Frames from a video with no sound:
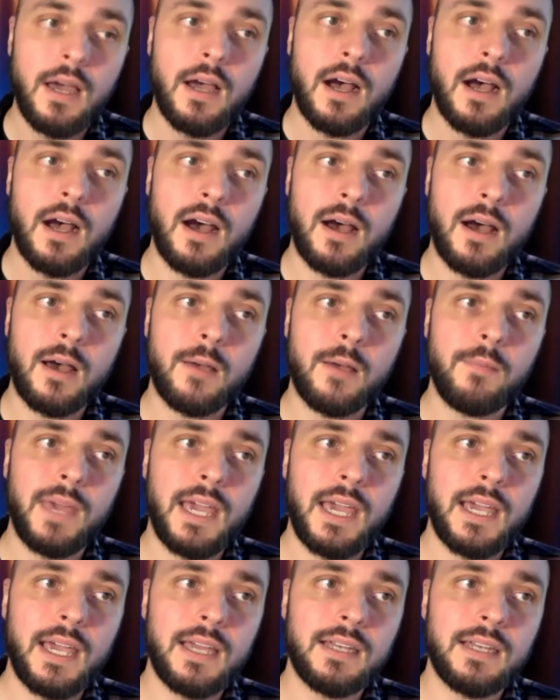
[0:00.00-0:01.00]

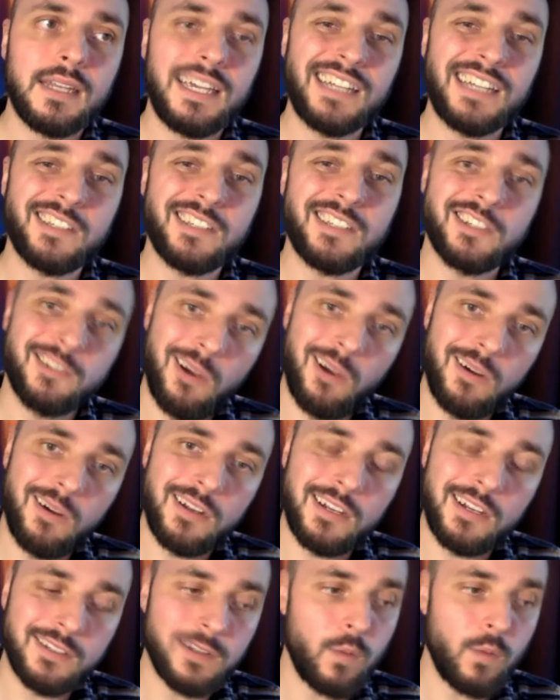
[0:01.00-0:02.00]
And it
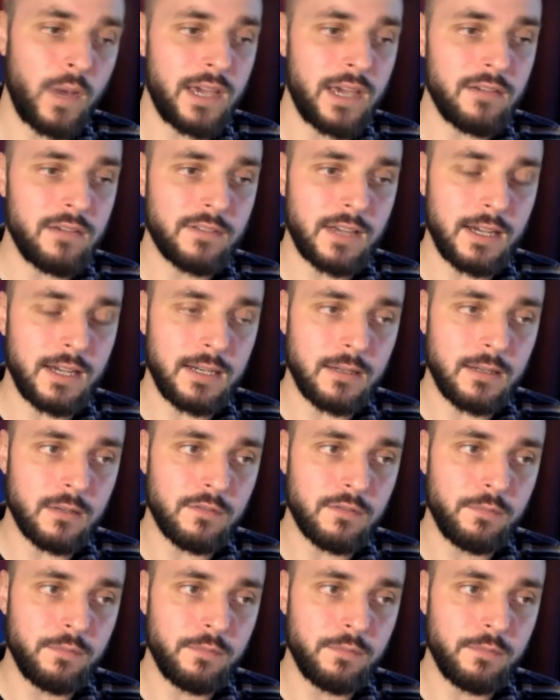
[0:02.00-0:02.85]
started as a way of kind of